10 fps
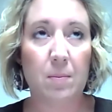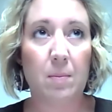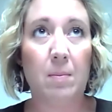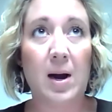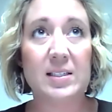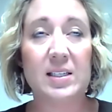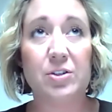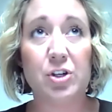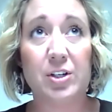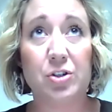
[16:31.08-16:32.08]
My
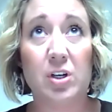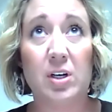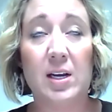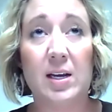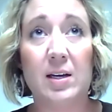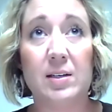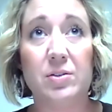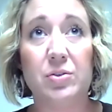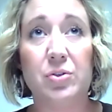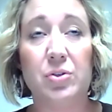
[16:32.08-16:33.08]
suggestion
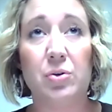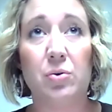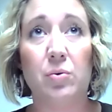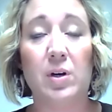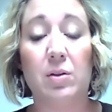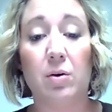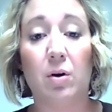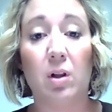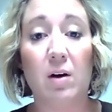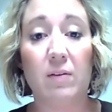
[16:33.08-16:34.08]
is to either
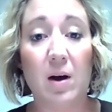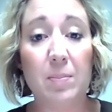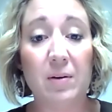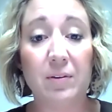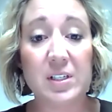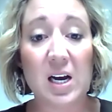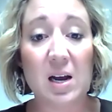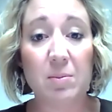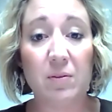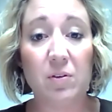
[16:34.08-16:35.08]
glove up every
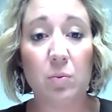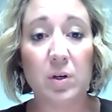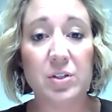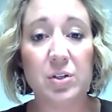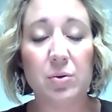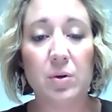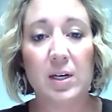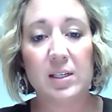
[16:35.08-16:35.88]
time if you want to,